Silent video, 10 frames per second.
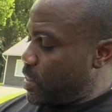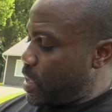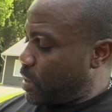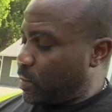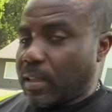
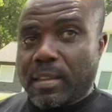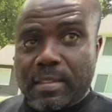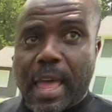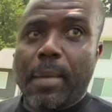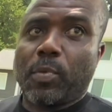this and
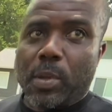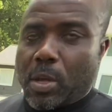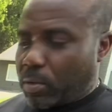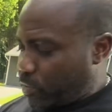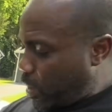snaps, we
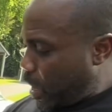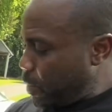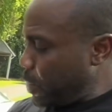know it's fine.